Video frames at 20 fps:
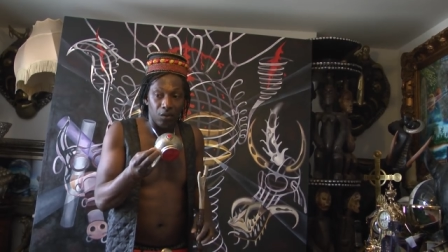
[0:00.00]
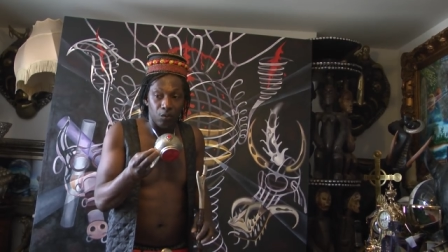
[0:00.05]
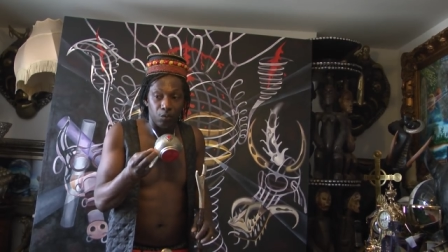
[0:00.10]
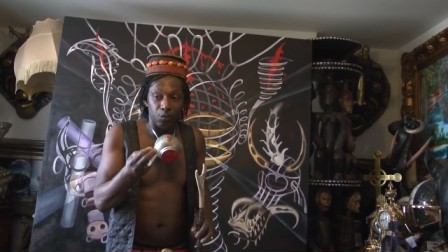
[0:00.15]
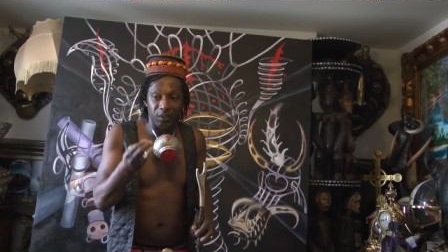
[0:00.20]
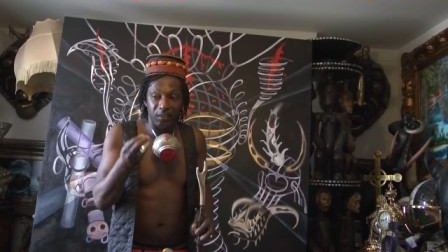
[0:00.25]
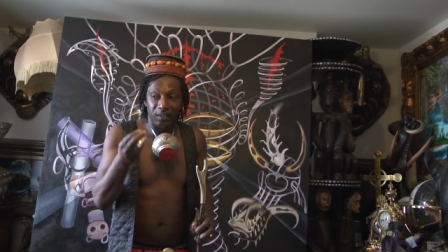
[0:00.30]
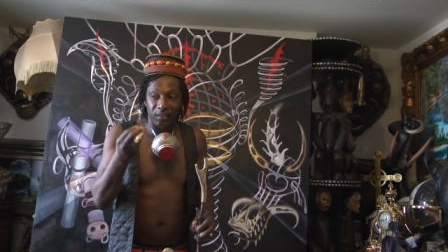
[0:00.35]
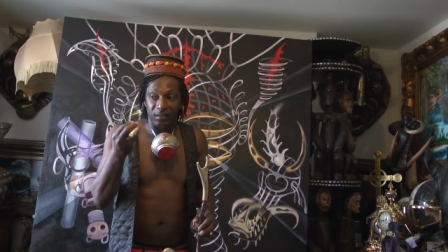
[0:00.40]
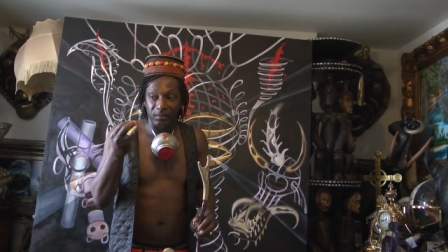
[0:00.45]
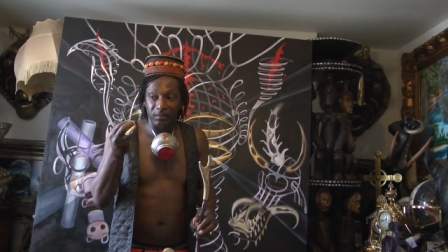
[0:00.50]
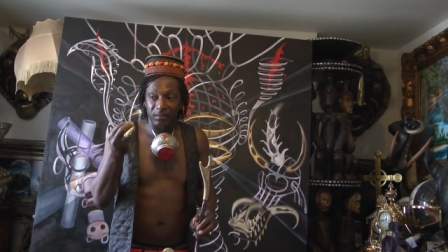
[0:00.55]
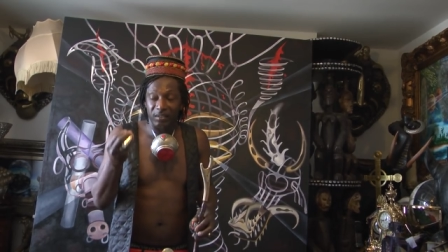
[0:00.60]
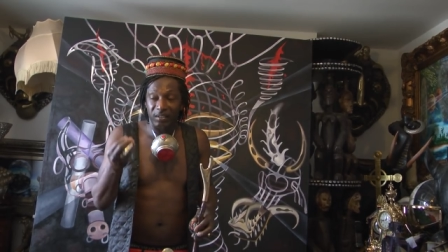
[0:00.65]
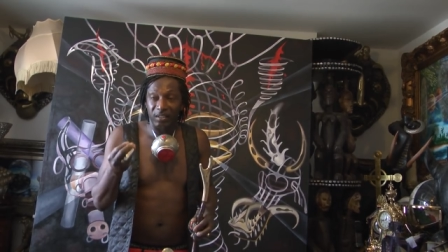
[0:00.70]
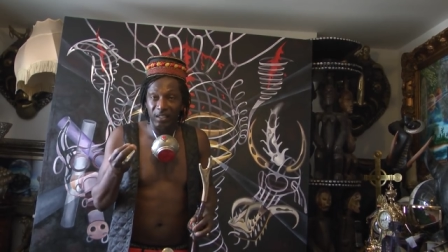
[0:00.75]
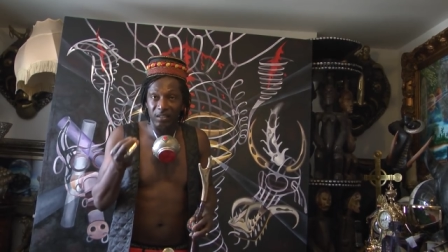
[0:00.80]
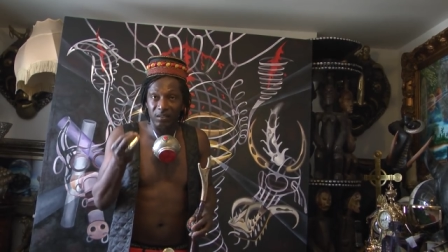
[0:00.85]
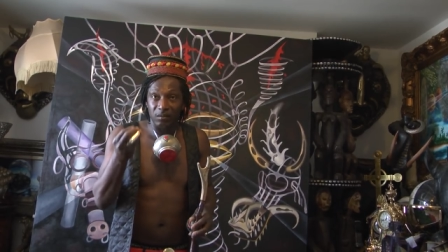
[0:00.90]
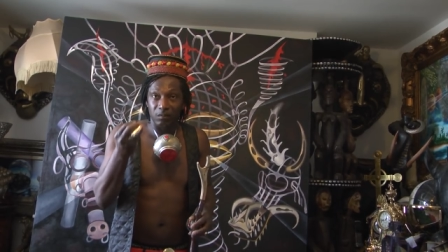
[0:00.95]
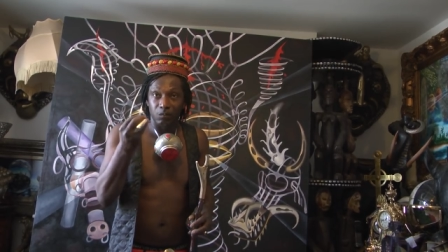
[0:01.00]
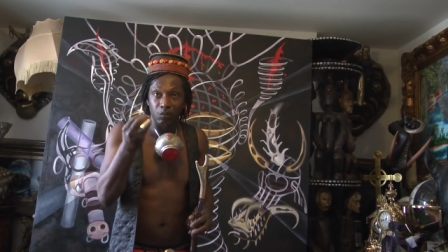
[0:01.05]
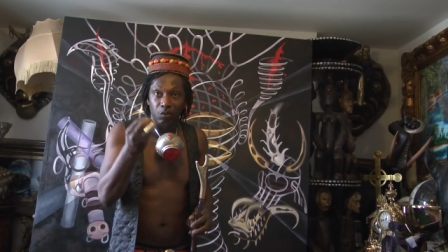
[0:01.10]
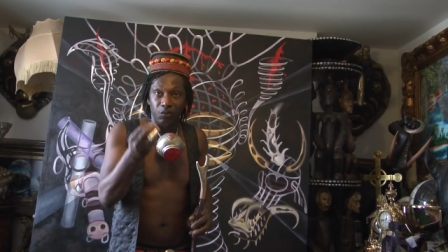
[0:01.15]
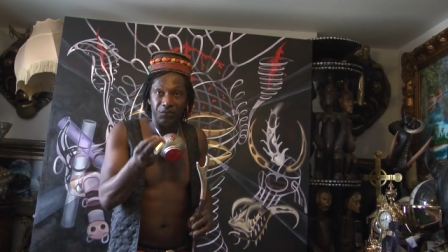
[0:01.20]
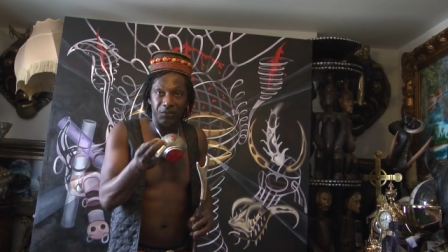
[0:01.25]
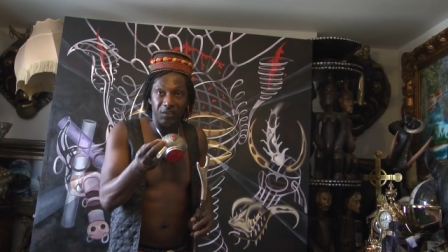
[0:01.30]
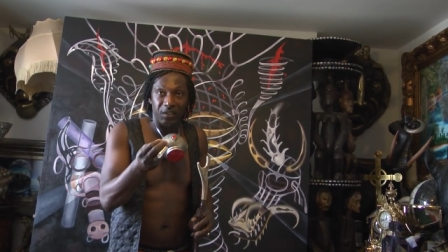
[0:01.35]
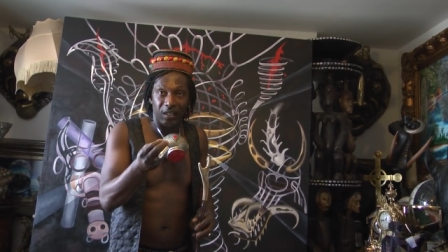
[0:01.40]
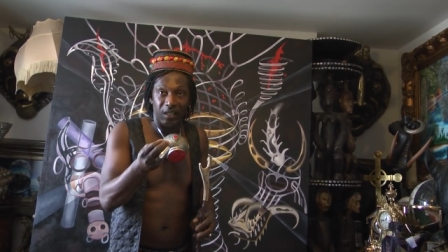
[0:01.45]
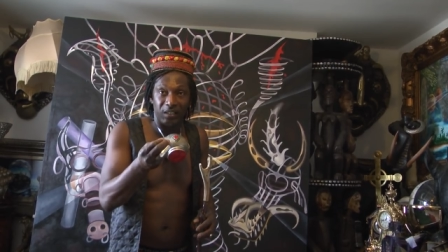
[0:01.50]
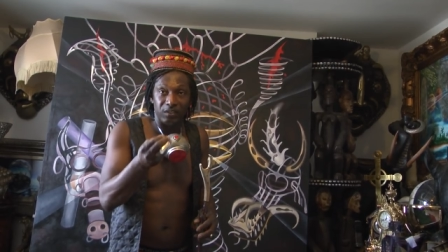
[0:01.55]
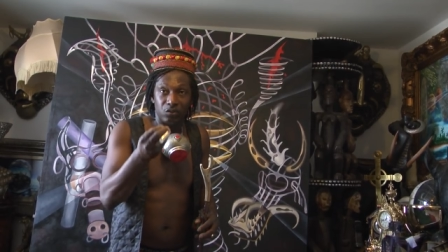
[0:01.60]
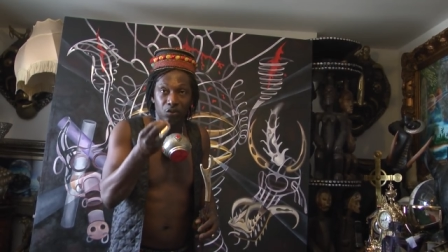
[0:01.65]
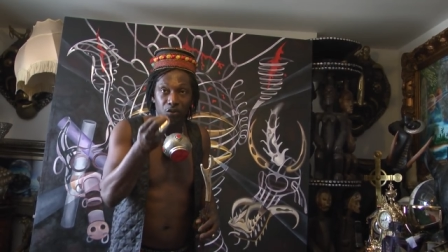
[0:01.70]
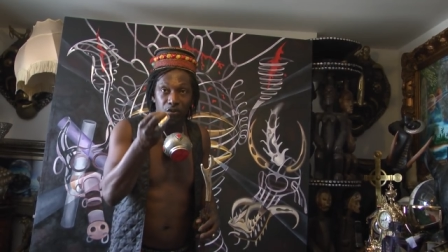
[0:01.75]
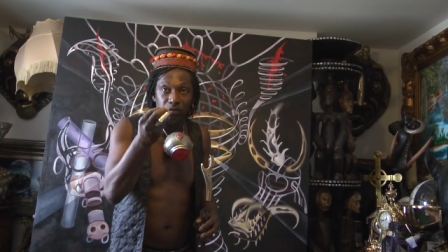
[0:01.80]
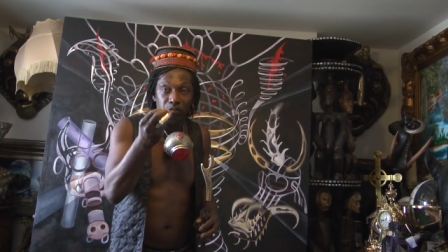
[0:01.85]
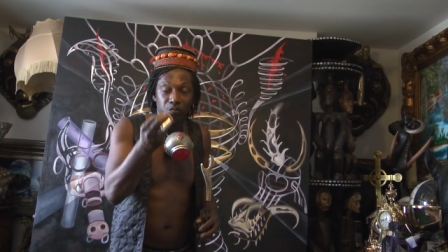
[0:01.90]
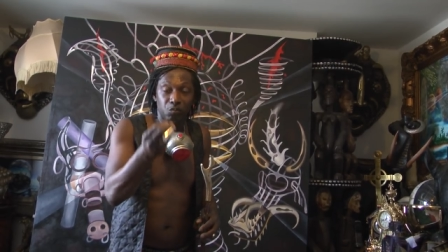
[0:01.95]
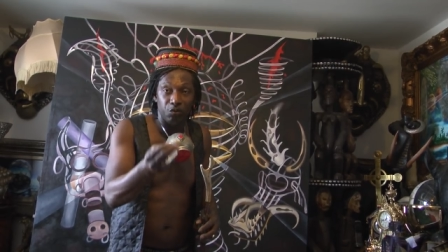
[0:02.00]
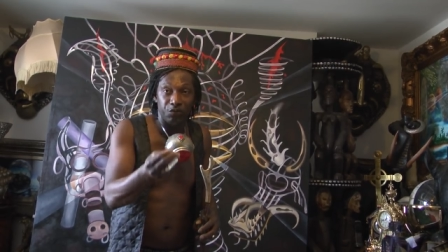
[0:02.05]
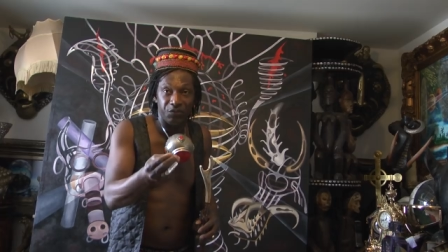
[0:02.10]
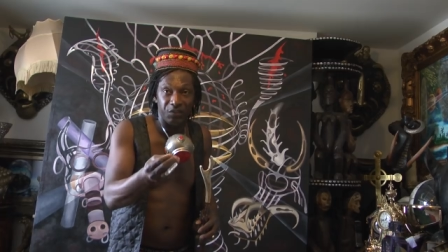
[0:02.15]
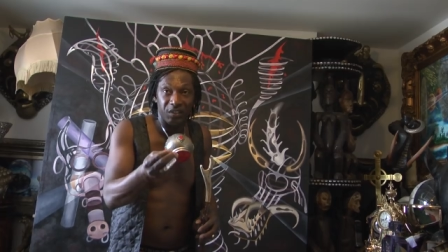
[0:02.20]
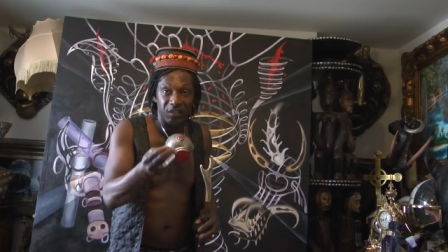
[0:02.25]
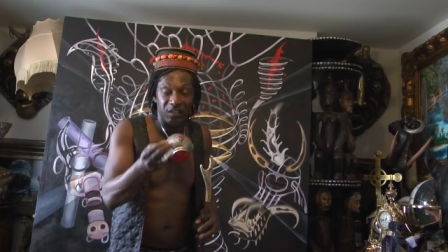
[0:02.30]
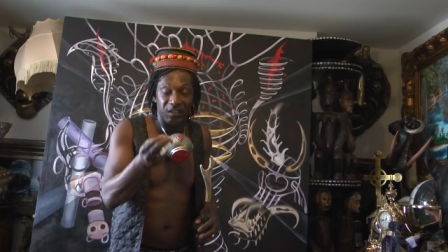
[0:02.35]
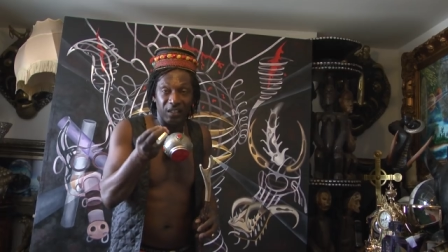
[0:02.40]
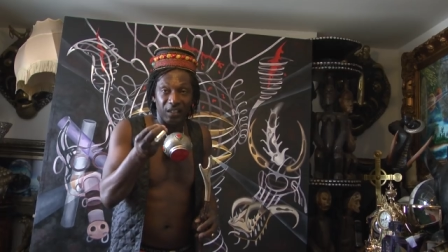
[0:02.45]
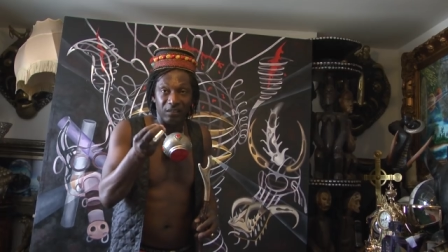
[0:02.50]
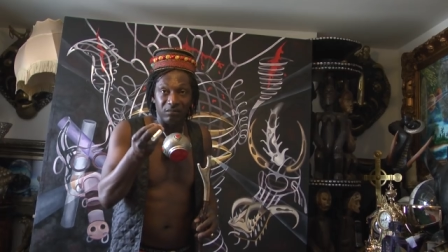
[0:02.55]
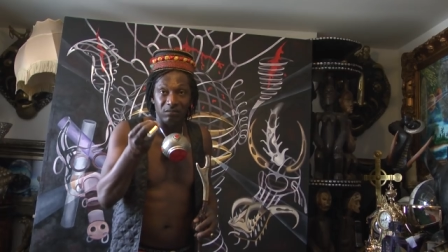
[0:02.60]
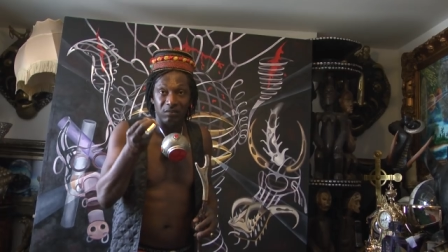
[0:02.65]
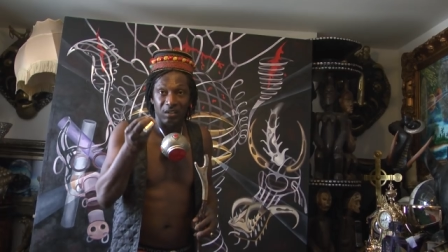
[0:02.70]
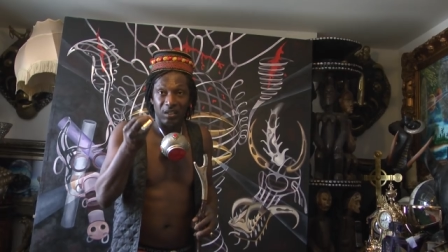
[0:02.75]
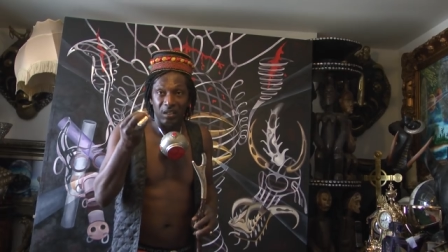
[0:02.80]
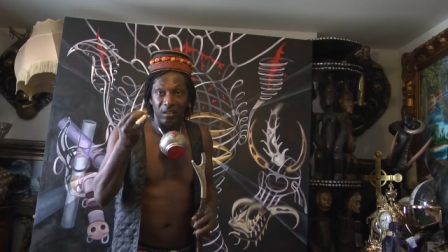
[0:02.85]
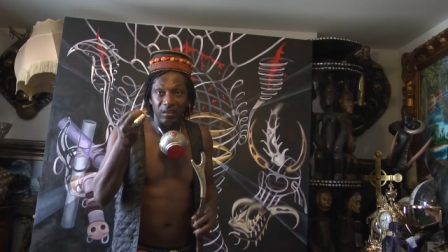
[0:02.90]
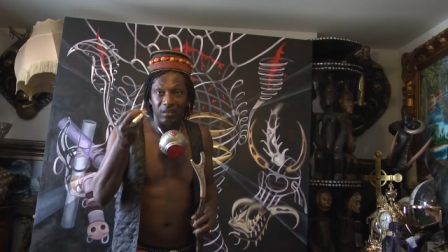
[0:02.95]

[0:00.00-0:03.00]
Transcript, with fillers: we can create movie, and those movies can